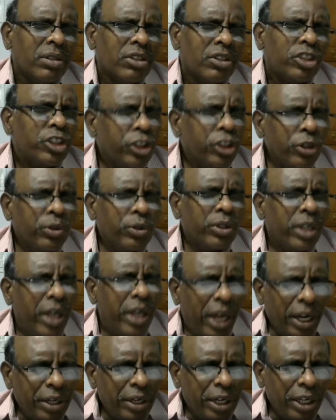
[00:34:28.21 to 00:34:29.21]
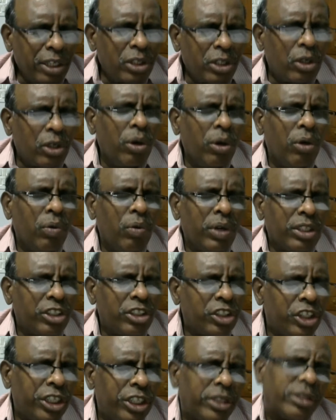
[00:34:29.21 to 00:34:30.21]
should get into your
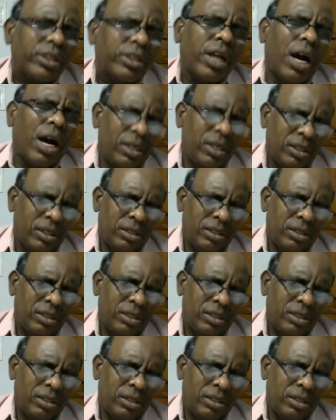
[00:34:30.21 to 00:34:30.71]
chitta